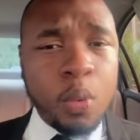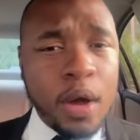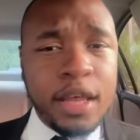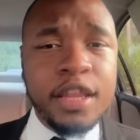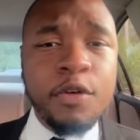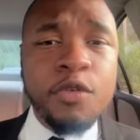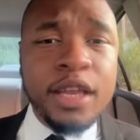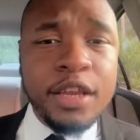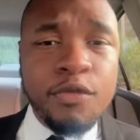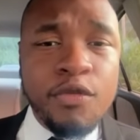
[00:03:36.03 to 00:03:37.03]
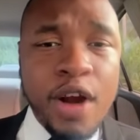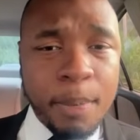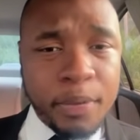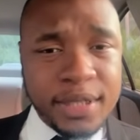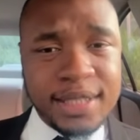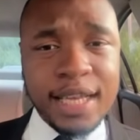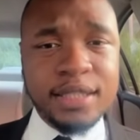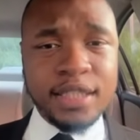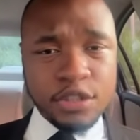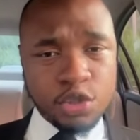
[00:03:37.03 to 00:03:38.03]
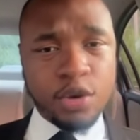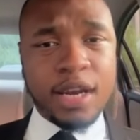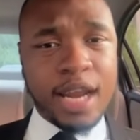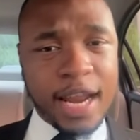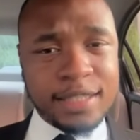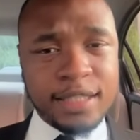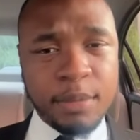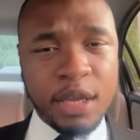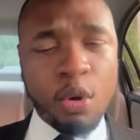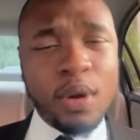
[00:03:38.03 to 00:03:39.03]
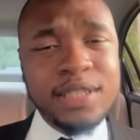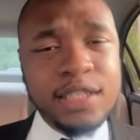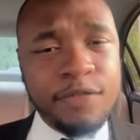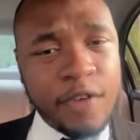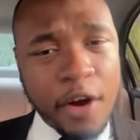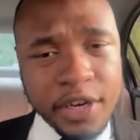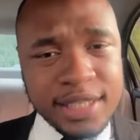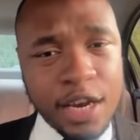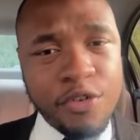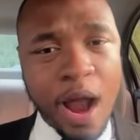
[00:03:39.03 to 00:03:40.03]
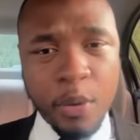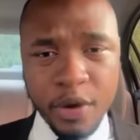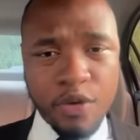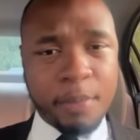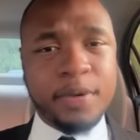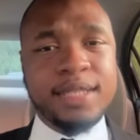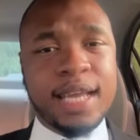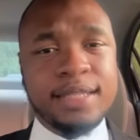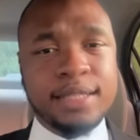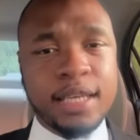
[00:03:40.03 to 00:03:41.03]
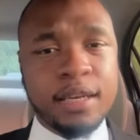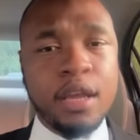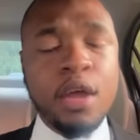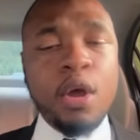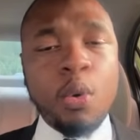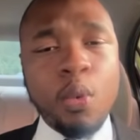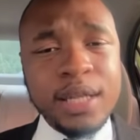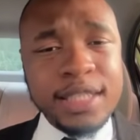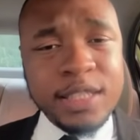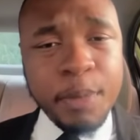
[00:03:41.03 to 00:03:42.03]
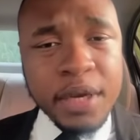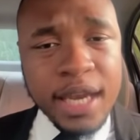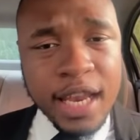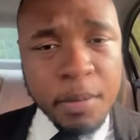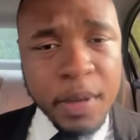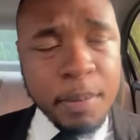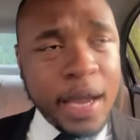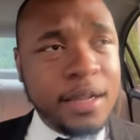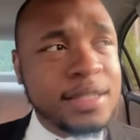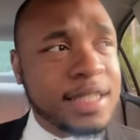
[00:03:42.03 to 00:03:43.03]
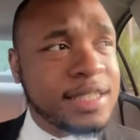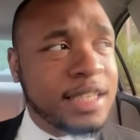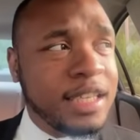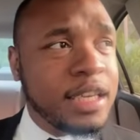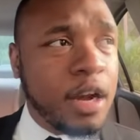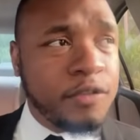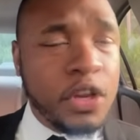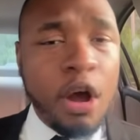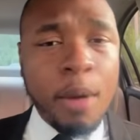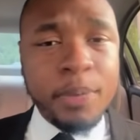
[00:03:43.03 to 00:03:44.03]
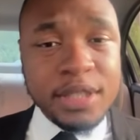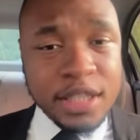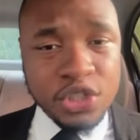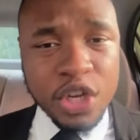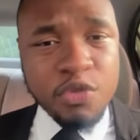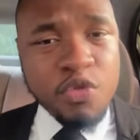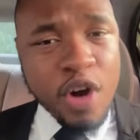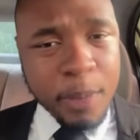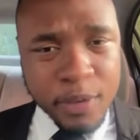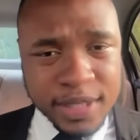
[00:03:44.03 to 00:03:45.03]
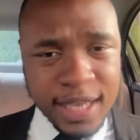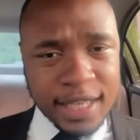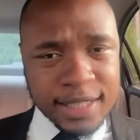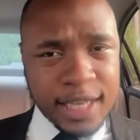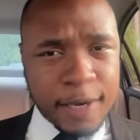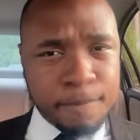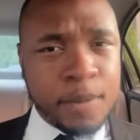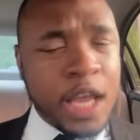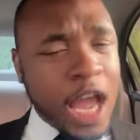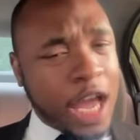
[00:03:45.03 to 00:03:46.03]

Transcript: But what are they really representing, Trinidad and Tobago? What is Faris Al-Rawi representing? What is Penelope Beckles as leader of the opposition representing?